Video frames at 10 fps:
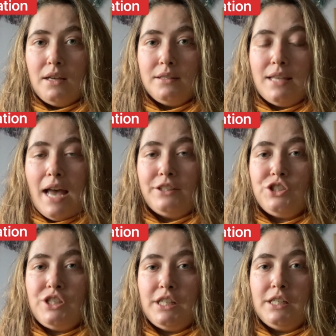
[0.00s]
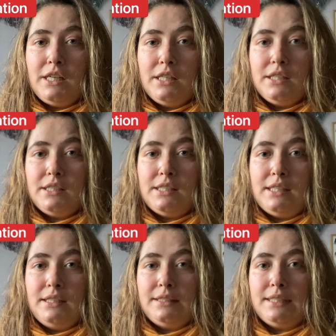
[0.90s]
Sagittarius
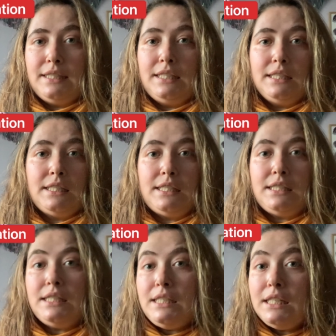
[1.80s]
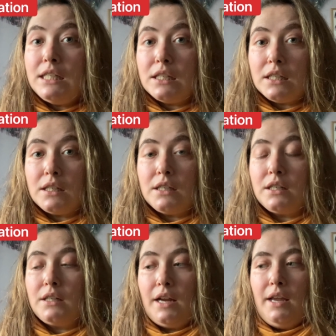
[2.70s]
is the
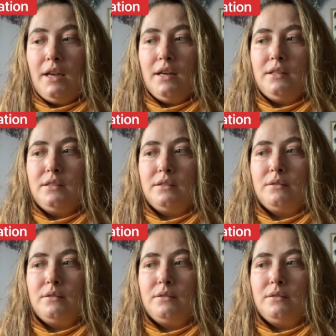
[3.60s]
seeker and